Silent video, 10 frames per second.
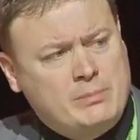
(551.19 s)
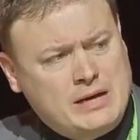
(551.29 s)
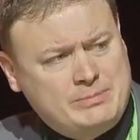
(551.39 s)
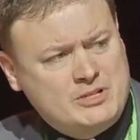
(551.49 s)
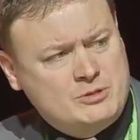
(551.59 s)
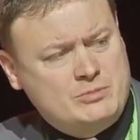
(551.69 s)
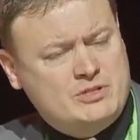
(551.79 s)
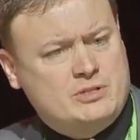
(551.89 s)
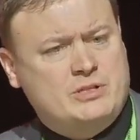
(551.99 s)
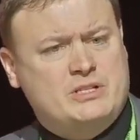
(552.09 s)
Baptism
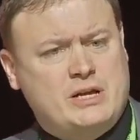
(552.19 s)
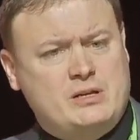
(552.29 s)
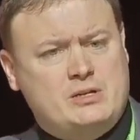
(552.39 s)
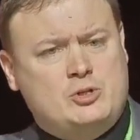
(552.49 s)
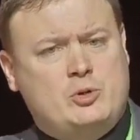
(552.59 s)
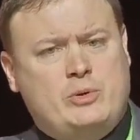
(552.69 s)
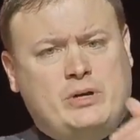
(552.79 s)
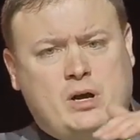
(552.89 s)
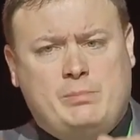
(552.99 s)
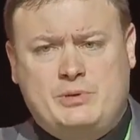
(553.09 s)
is intended to
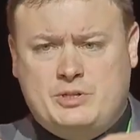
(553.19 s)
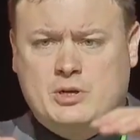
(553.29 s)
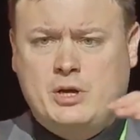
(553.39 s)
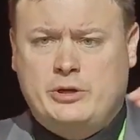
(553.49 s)
encompass